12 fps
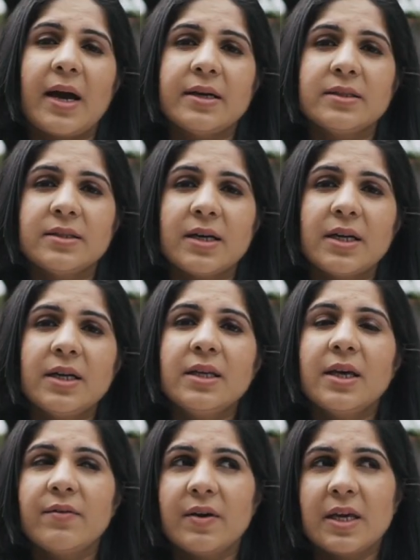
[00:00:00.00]
I started
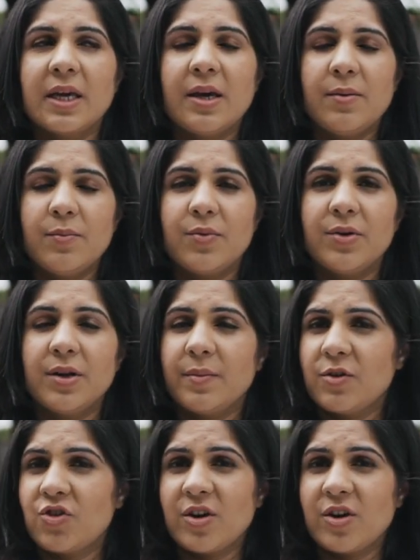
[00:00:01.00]
giving him pretty much